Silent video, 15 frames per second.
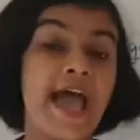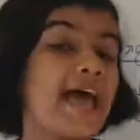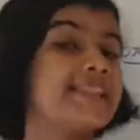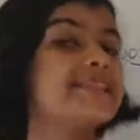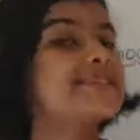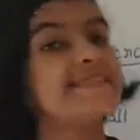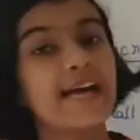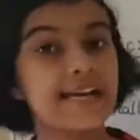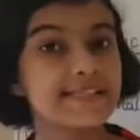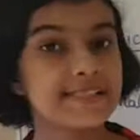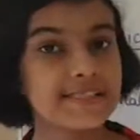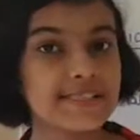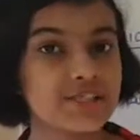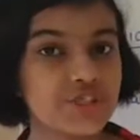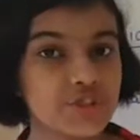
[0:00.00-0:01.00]
And the
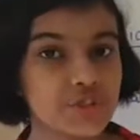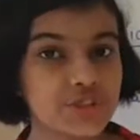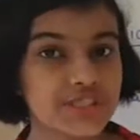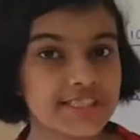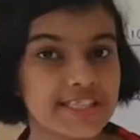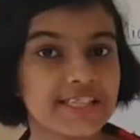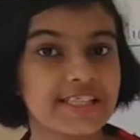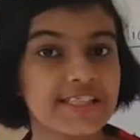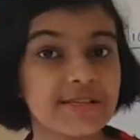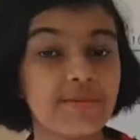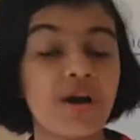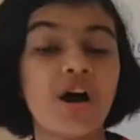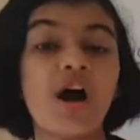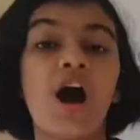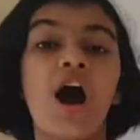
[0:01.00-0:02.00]
scientists who study them
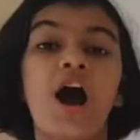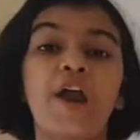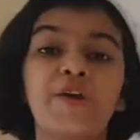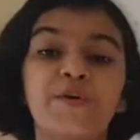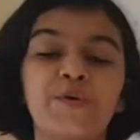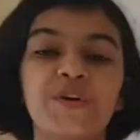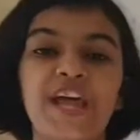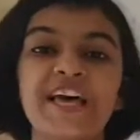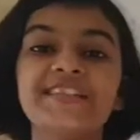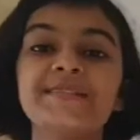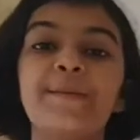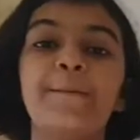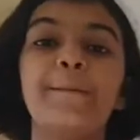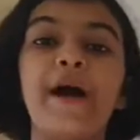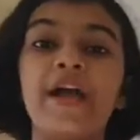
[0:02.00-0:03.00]
are known as
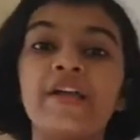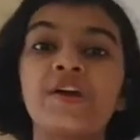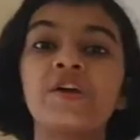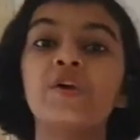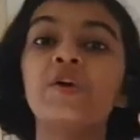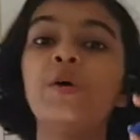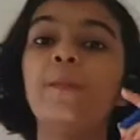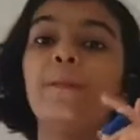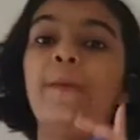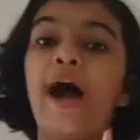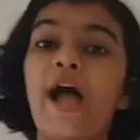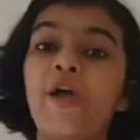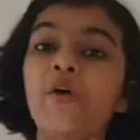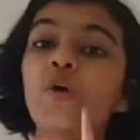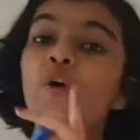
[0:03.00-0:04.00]

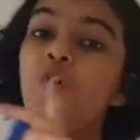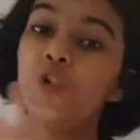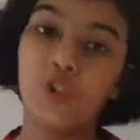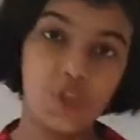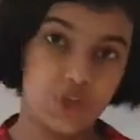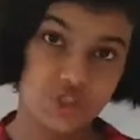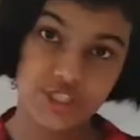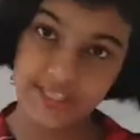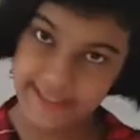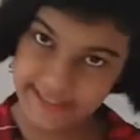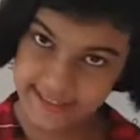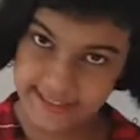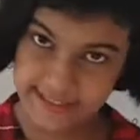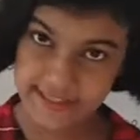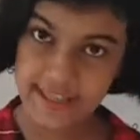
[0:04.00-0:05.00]

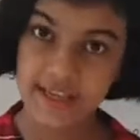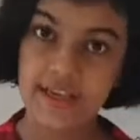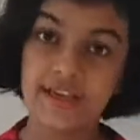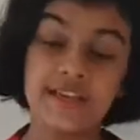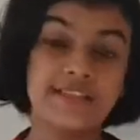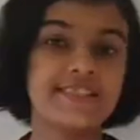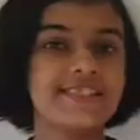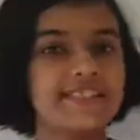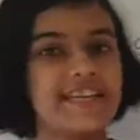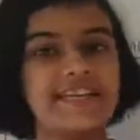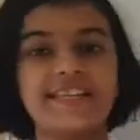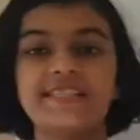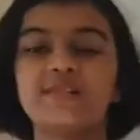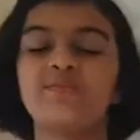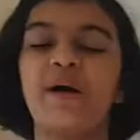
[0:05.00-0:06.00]
microbiologists. The
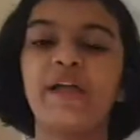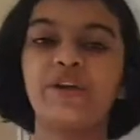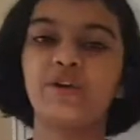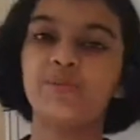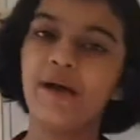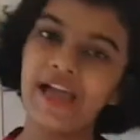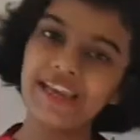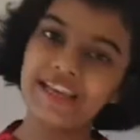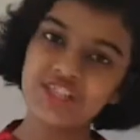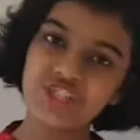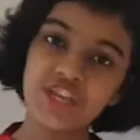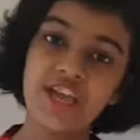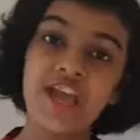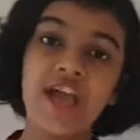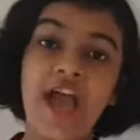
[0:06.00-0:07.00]
study is
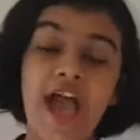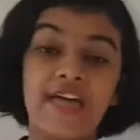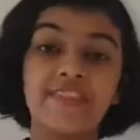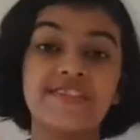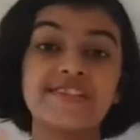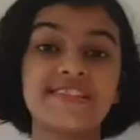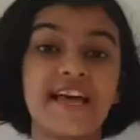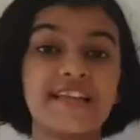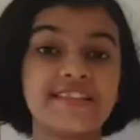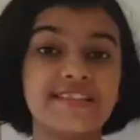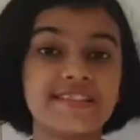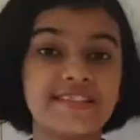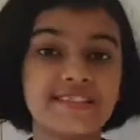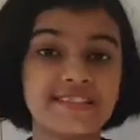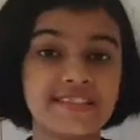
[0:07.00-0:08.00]
microbiology and the
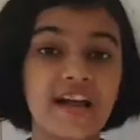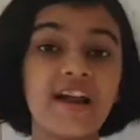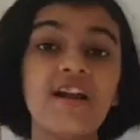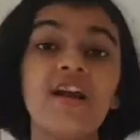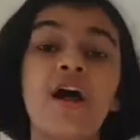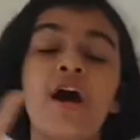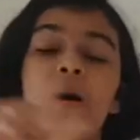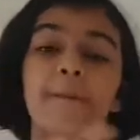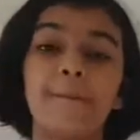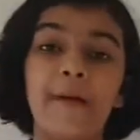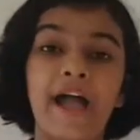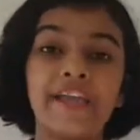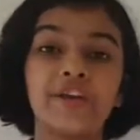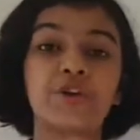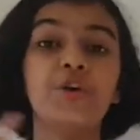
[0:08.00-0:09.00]
scientists are
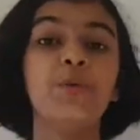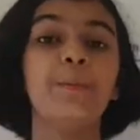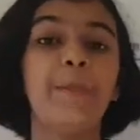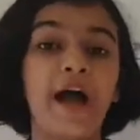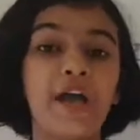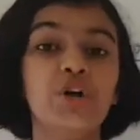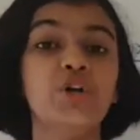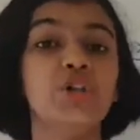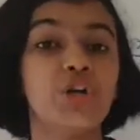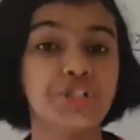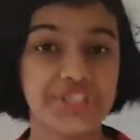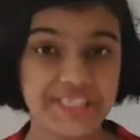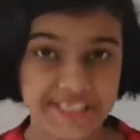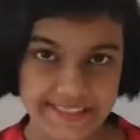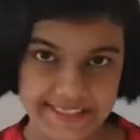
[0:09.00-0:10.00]

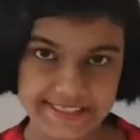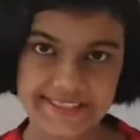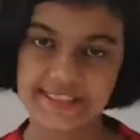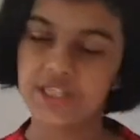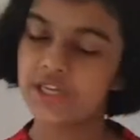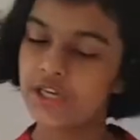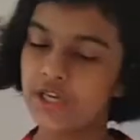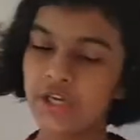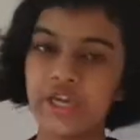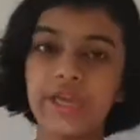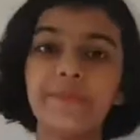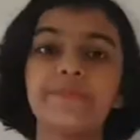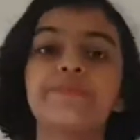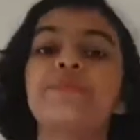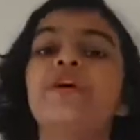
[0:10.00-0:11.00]
microbiologists.
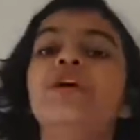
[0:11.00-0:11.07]
Okay?